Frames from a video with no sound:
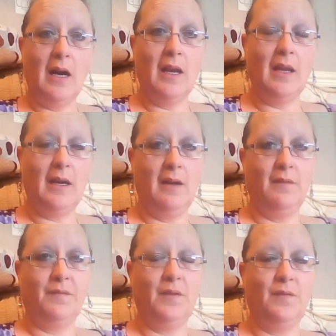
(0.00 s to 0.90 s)
I
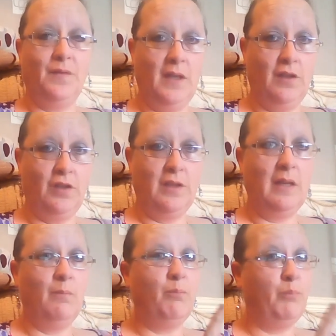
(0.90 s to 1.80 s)
have
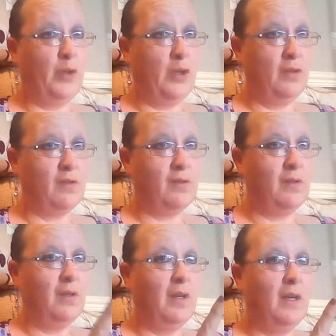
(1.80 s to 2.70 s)
finished it,
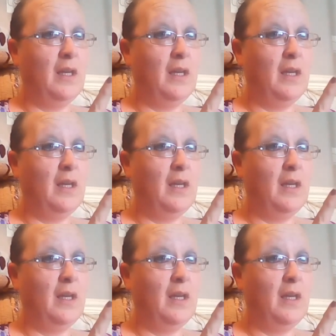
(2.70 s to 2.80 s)
but